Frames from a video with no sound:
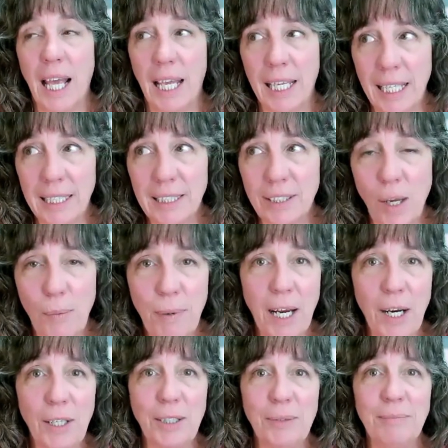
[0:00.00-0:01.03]
I can't stop
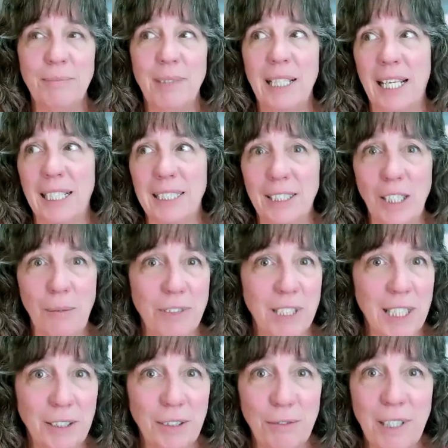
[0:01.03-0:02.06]
hearing them. Can't stop
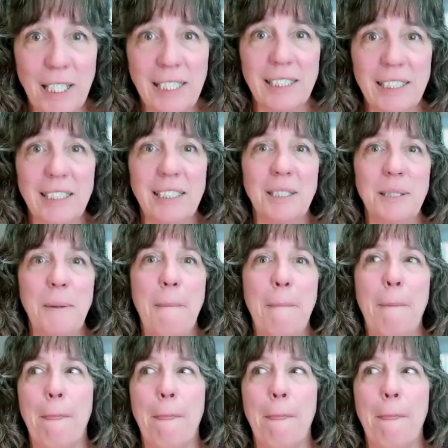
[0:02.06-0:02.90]
seeing their faces.